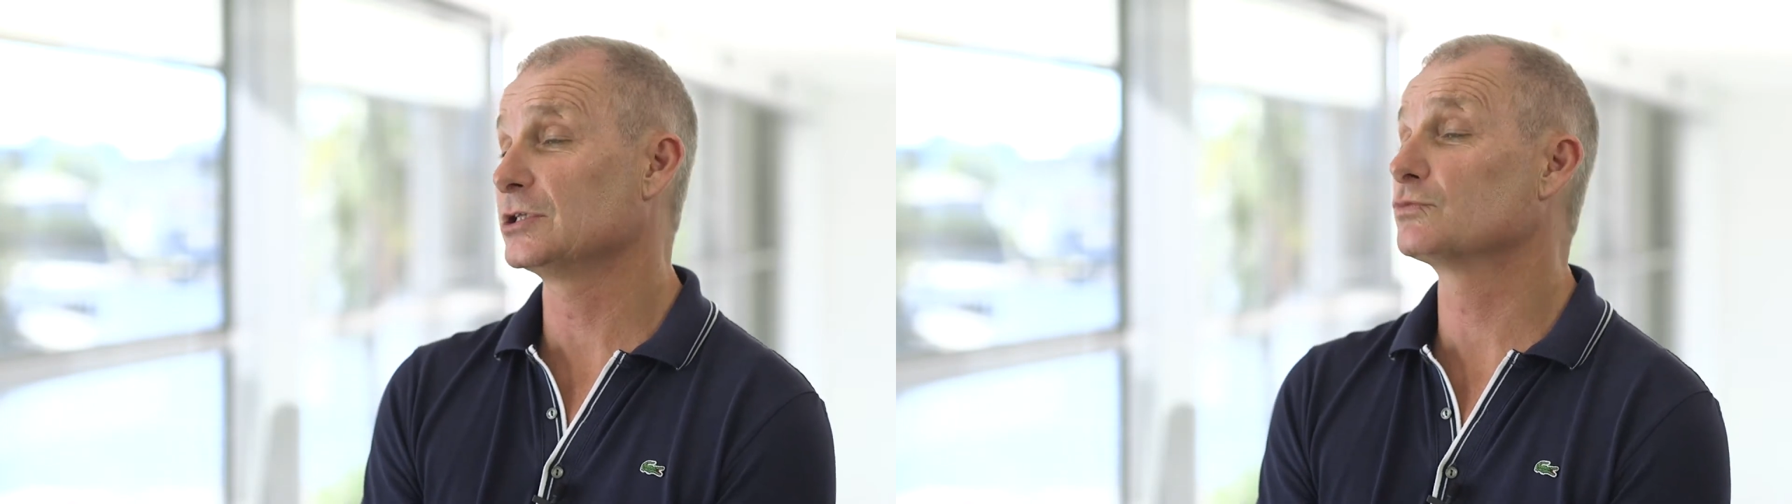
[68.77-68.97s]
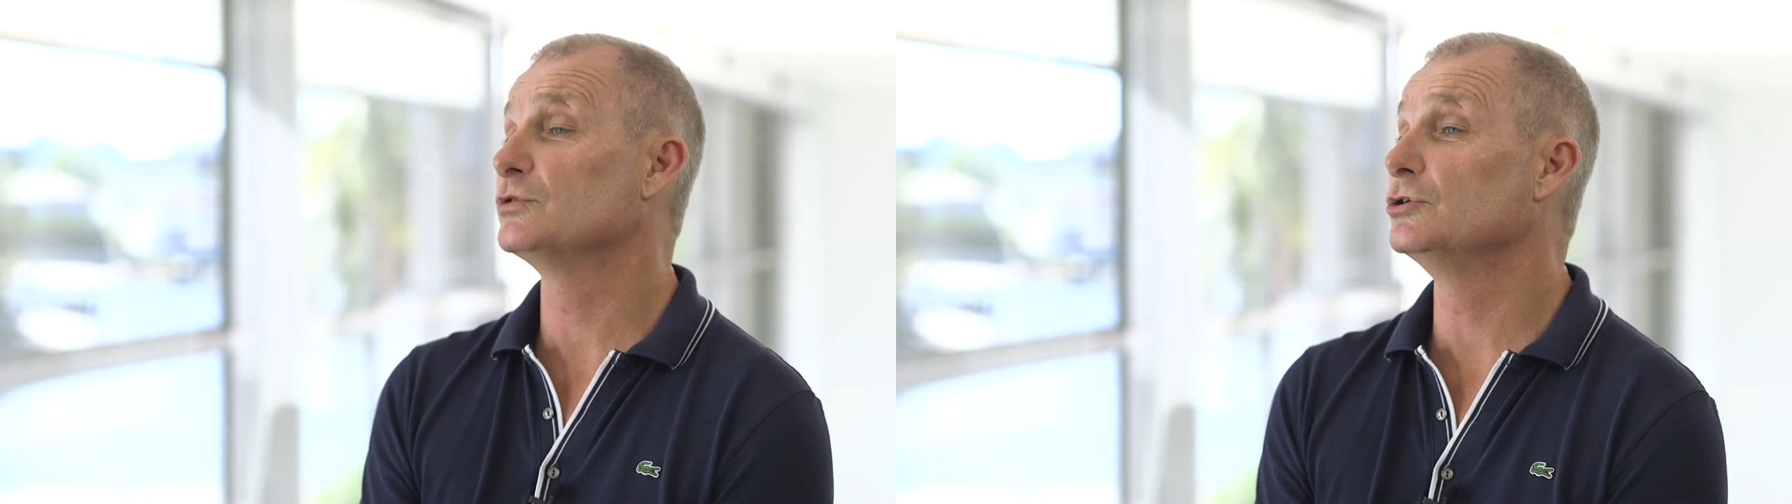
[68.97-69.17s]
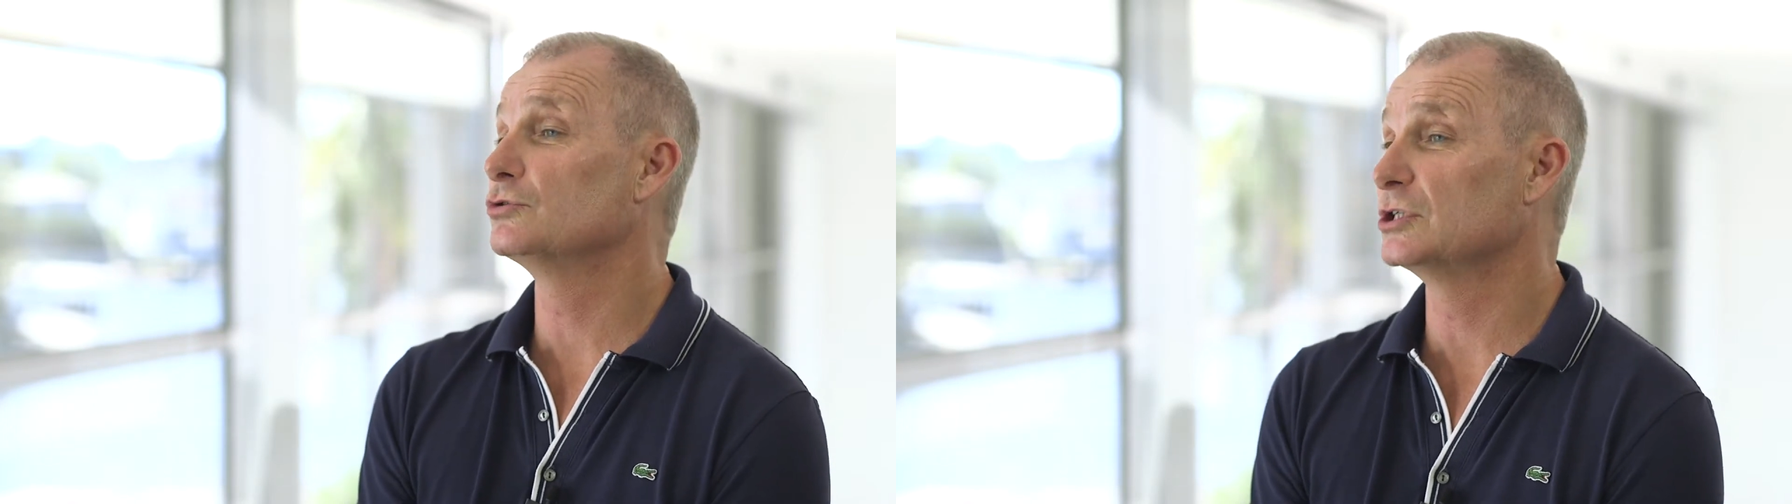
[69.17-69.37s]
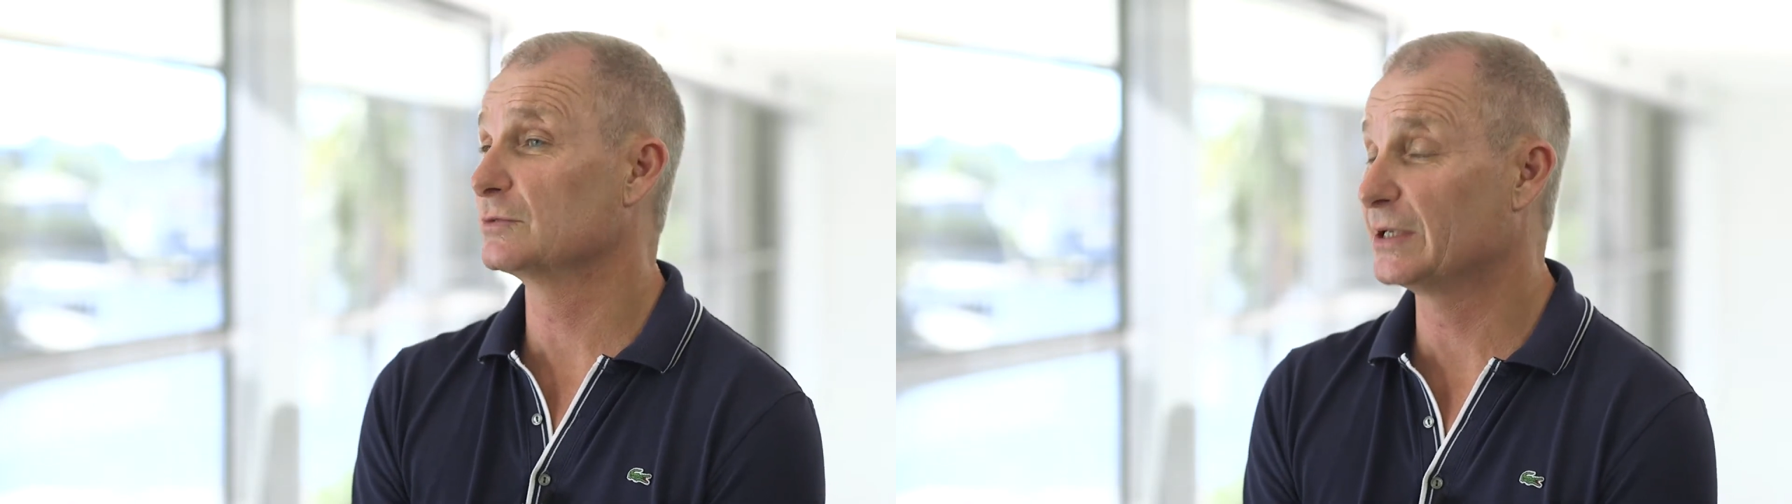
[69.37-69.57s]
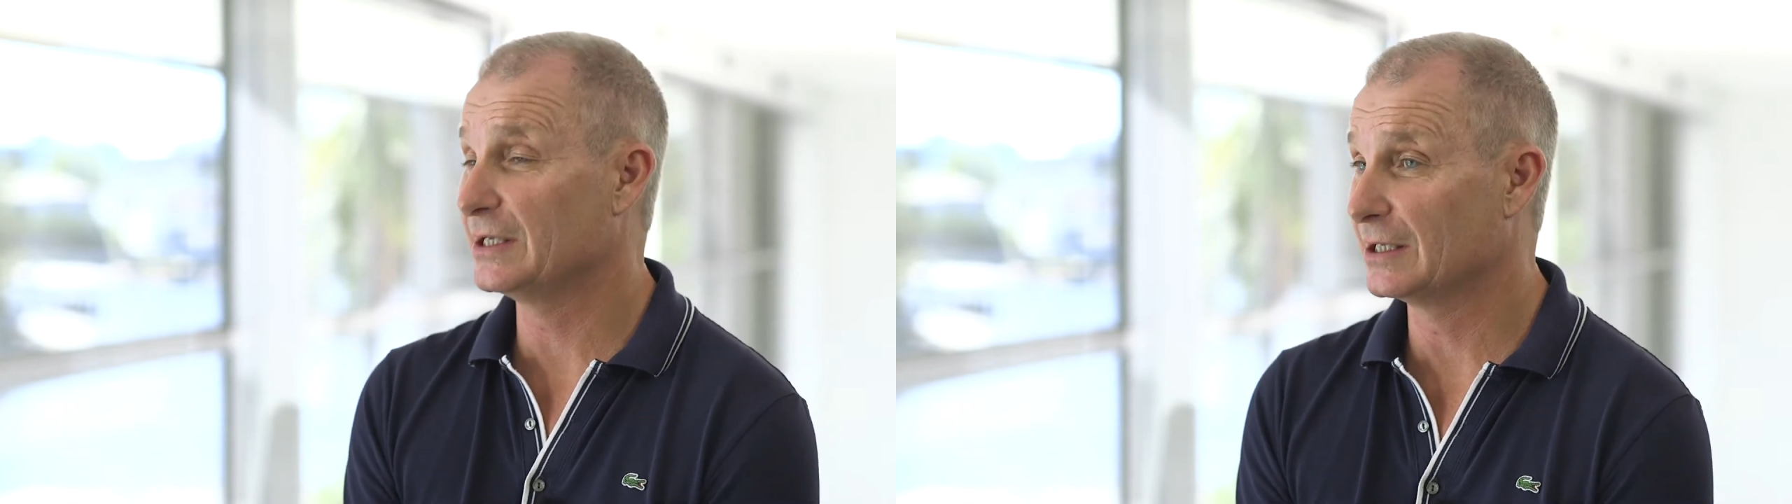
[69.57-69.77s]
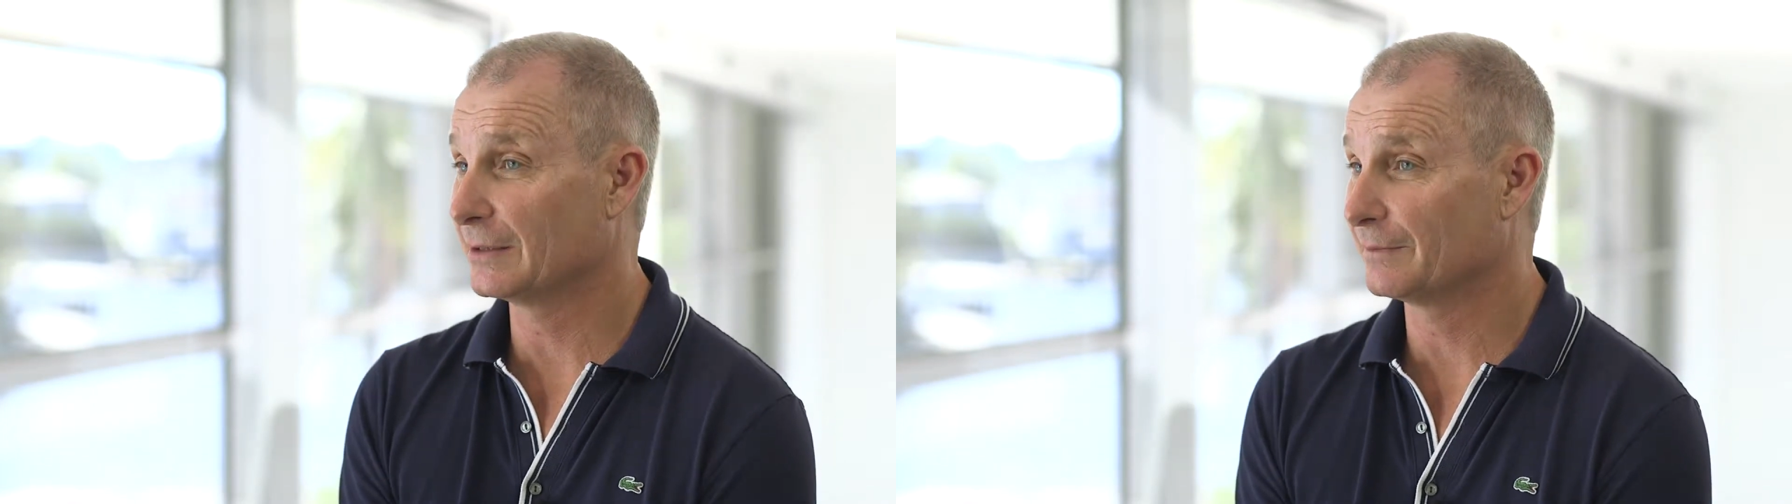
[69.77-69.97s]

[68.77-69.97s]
This reduces bleeding.